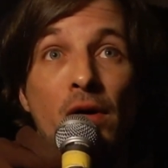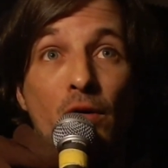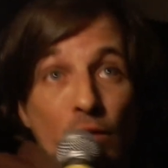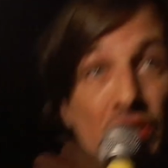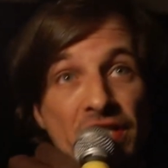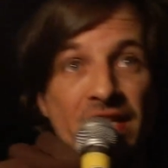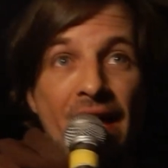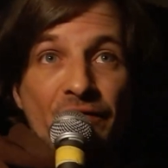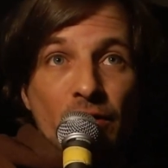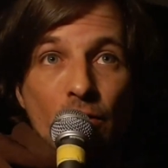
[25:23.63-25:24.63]
we just
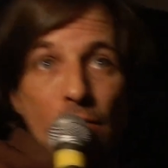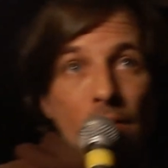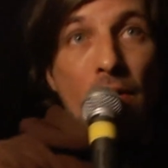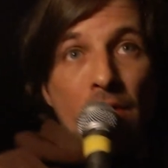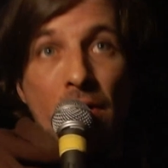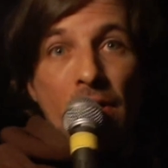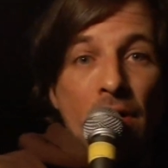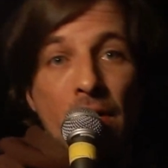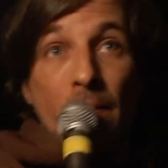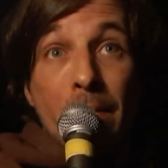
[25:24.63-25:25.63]
have to
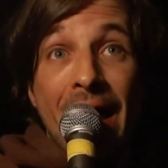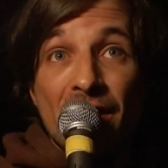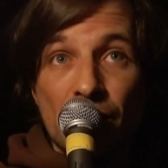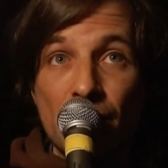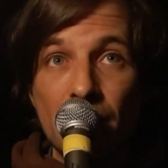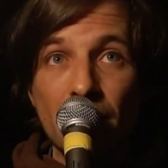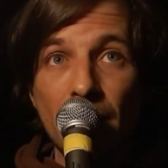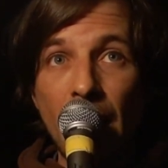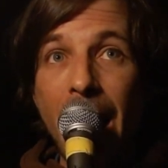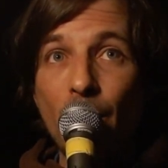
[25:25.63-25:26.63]
match
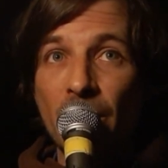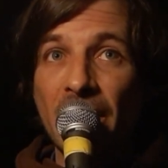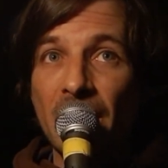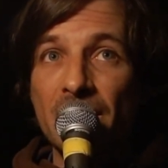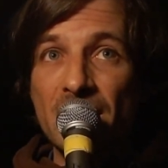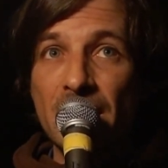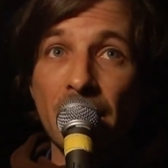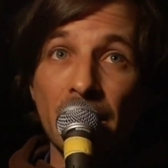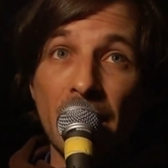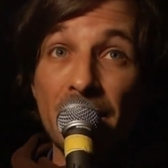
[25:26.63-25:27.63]
our kick and
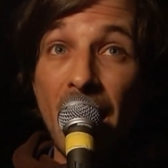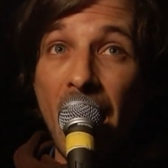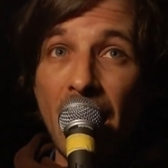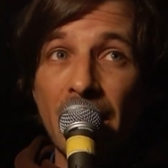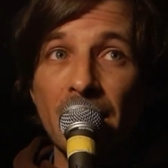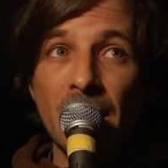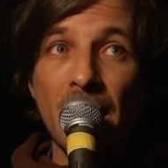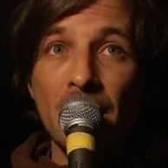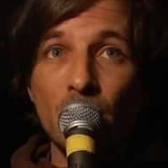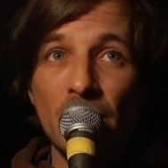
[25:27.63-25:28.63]
snare and add the hi-hat
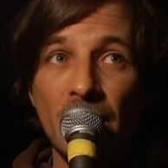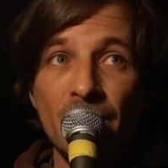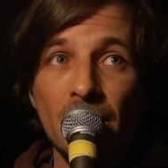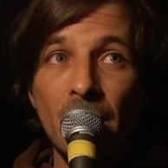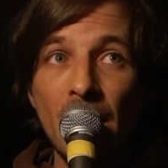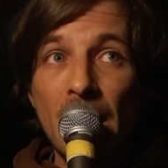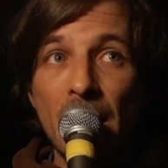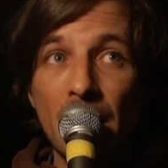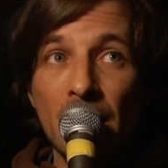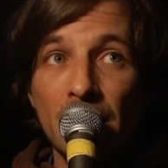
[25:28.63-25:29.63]
and whatever
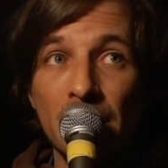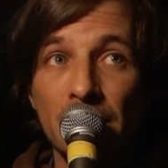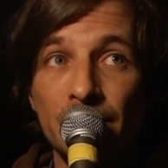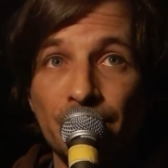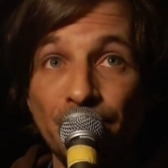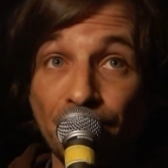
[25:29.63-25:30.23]
to